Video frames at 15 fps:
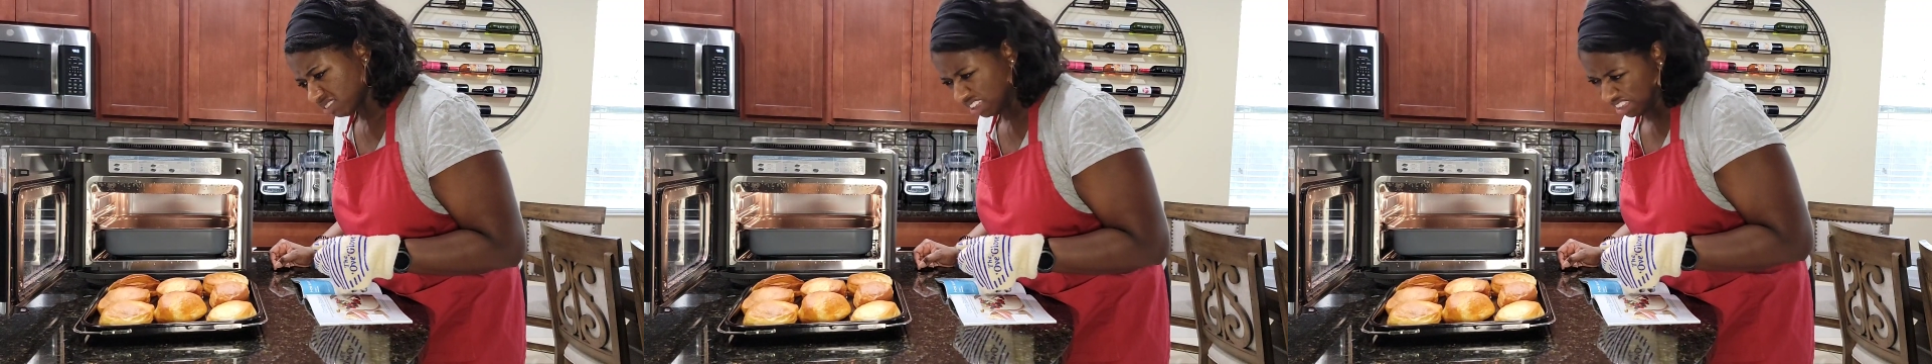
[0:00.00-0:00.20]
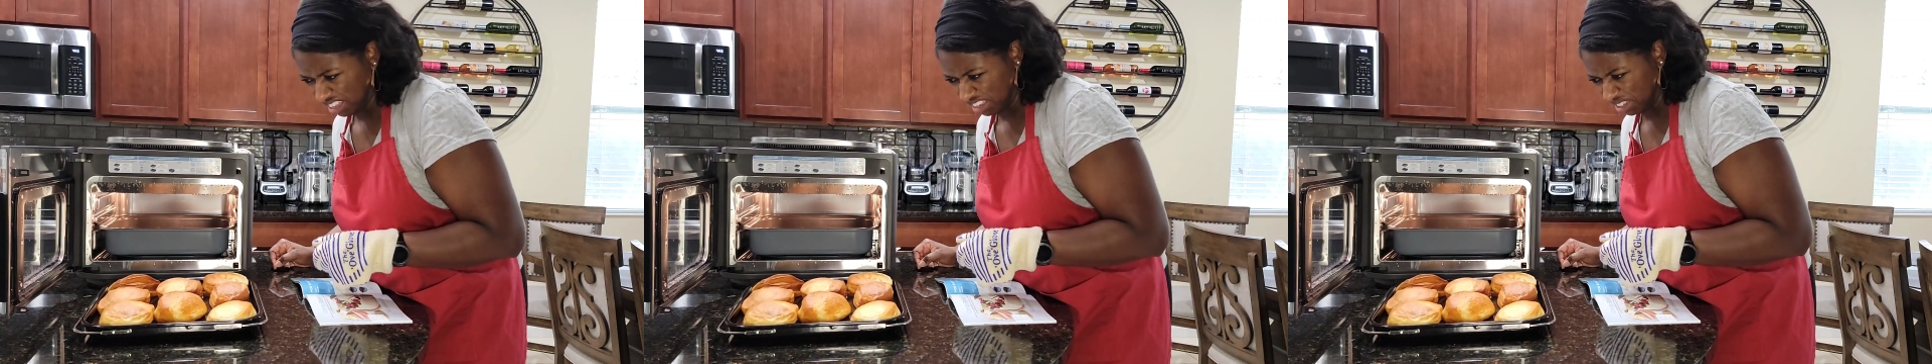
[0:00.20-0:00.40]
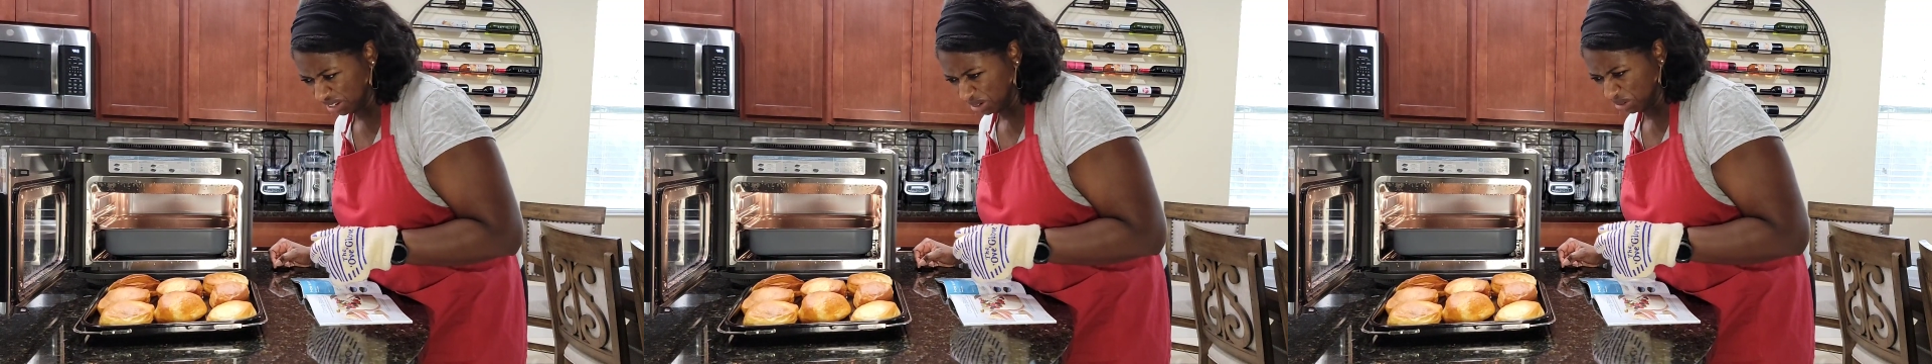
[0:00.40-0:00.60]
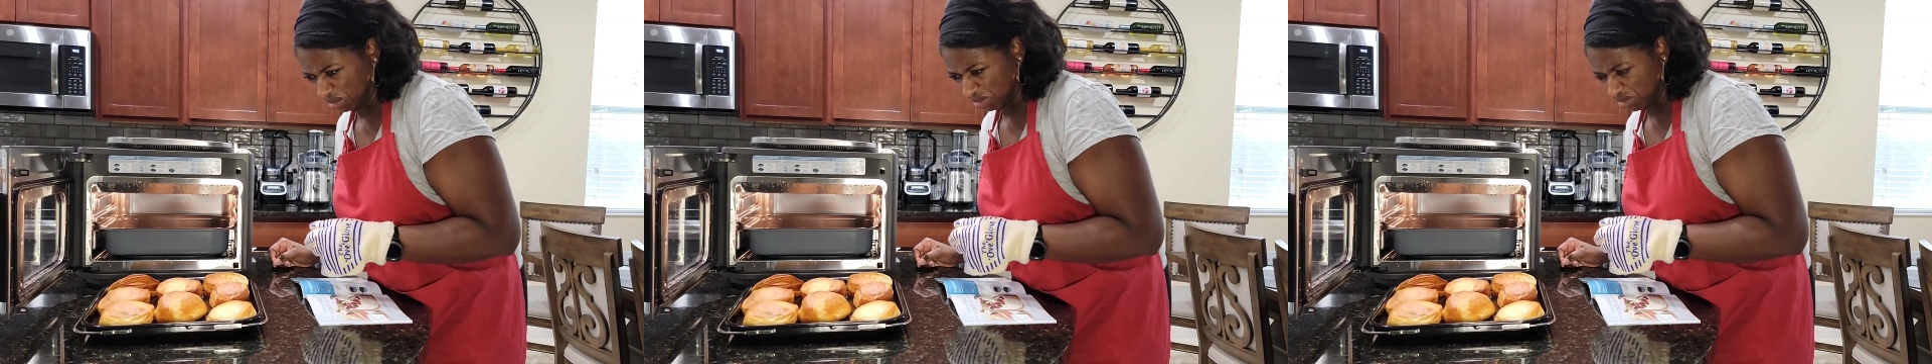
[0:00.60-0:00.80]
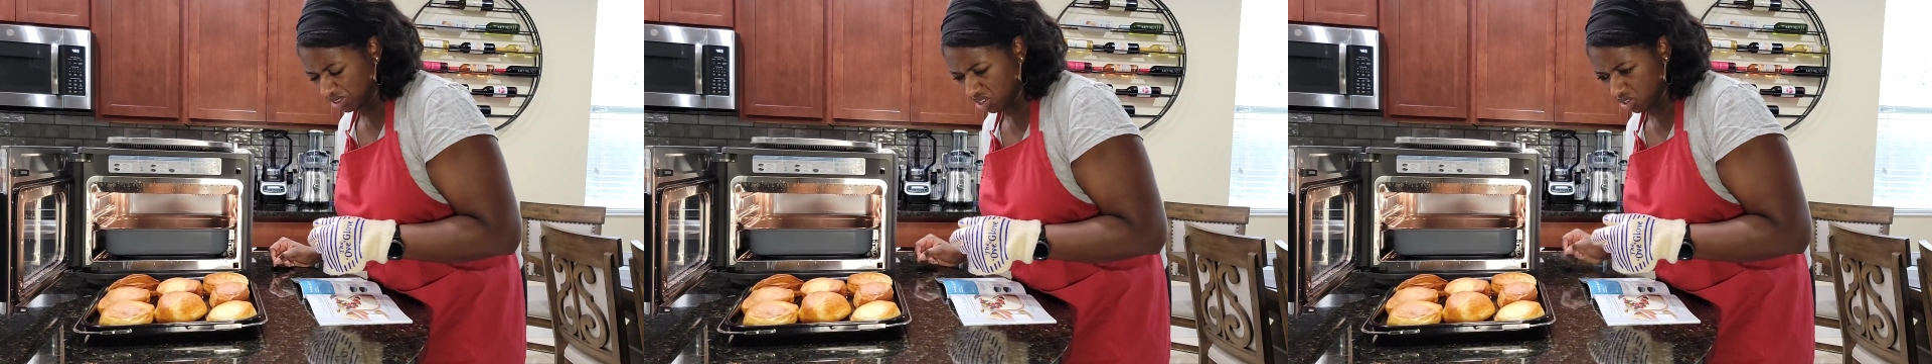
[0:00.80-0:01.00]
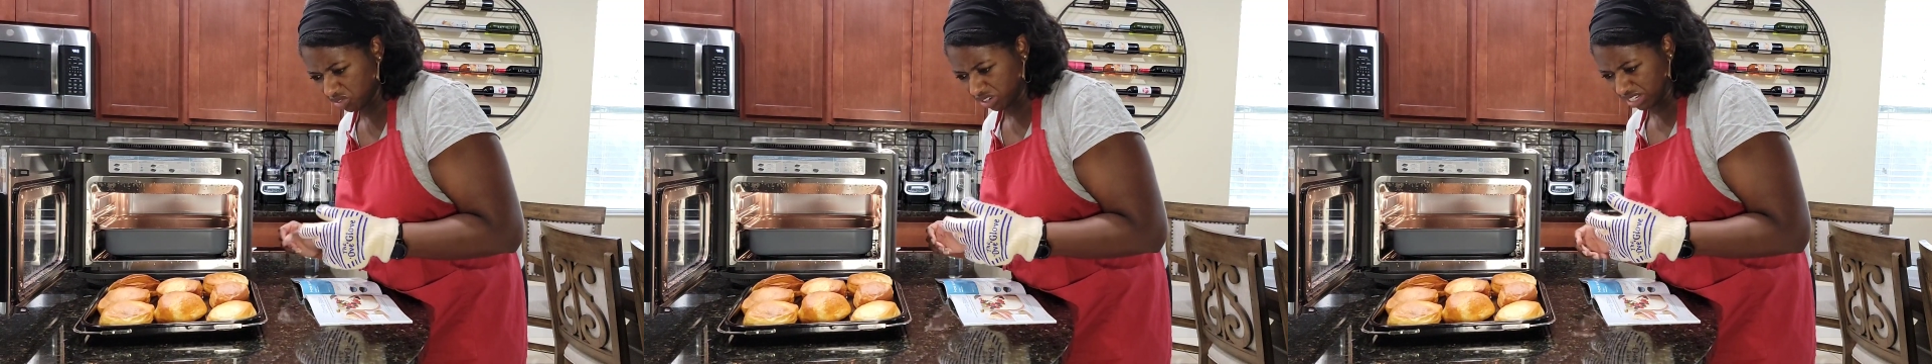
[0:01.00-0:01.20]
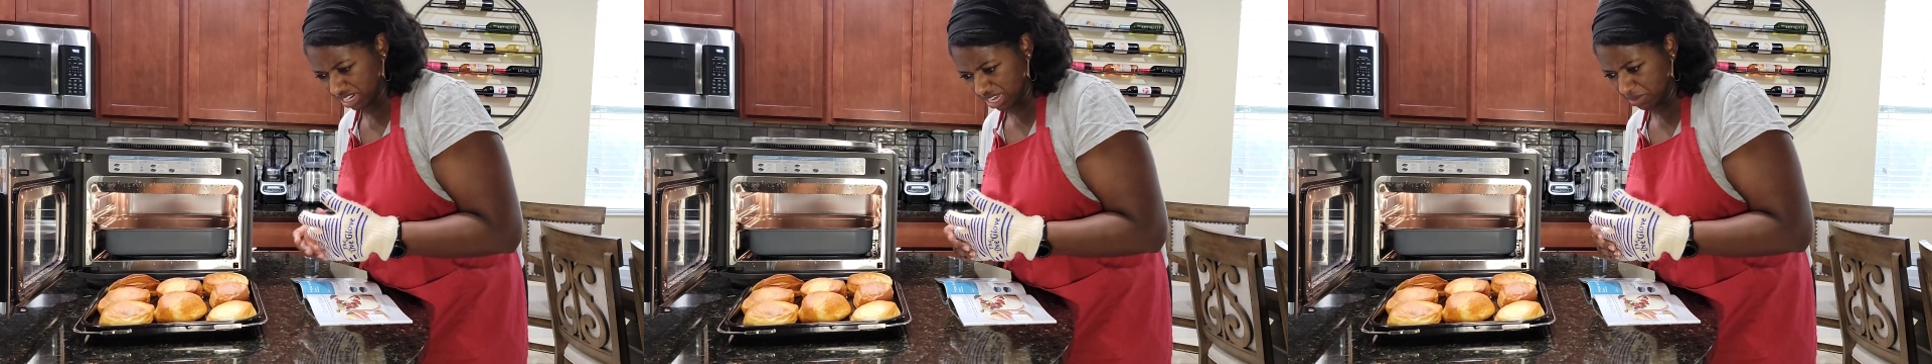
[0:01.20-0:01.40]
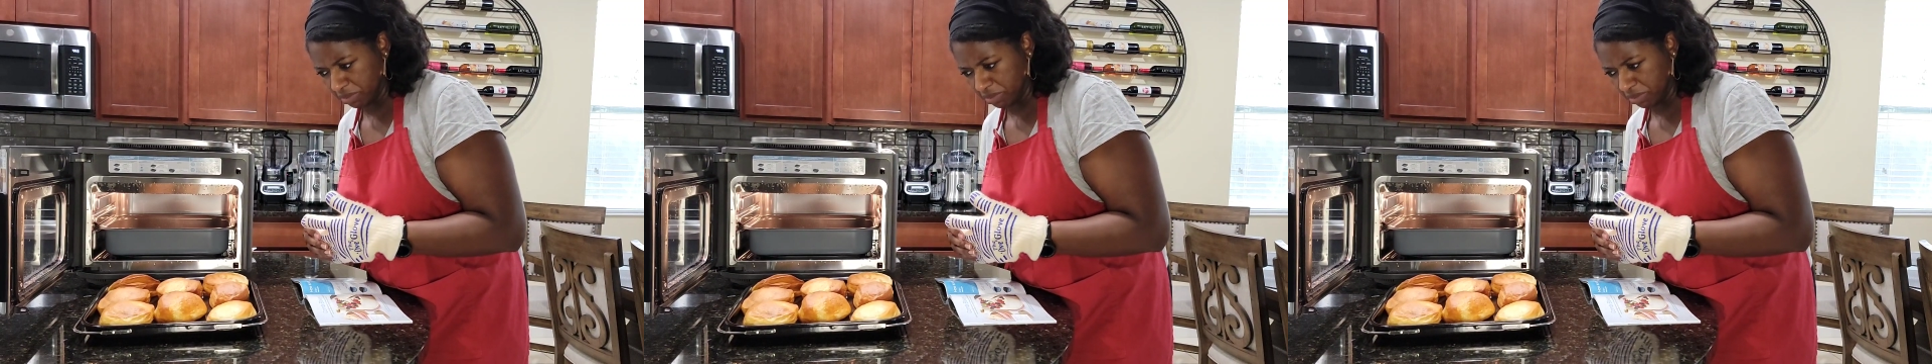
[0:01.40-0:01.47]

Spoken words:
they're a little overdone,